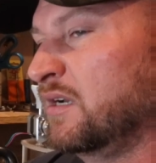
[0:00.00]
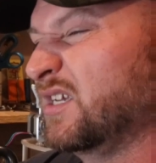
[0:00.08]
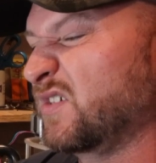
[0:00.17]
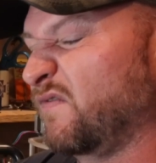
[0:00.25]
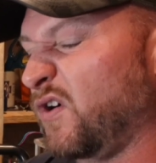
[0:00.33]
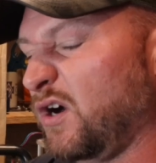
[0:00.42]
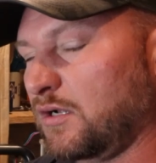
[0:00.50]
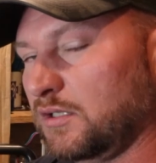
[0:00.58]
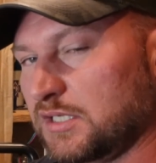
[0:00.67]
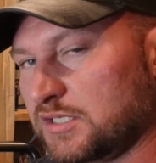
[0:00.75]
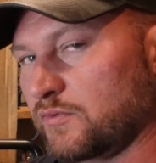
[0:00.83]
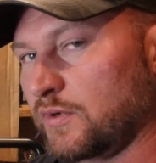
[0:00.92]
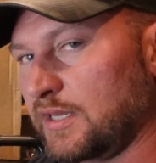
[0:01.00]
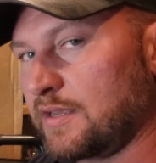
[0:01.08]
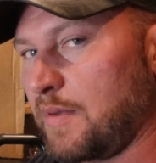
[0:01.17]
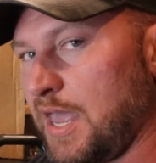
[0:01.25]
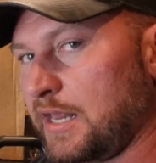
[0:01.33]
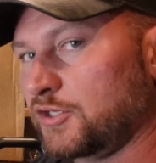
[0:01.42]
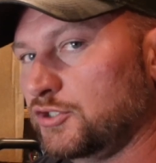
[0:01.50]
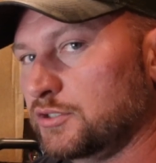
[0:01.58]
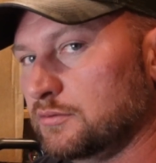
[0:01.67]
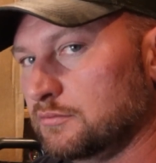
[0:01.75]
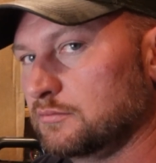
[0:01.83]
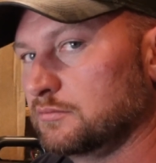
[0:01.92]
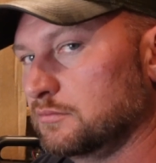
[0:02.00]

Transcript: because the vertical doesn't really match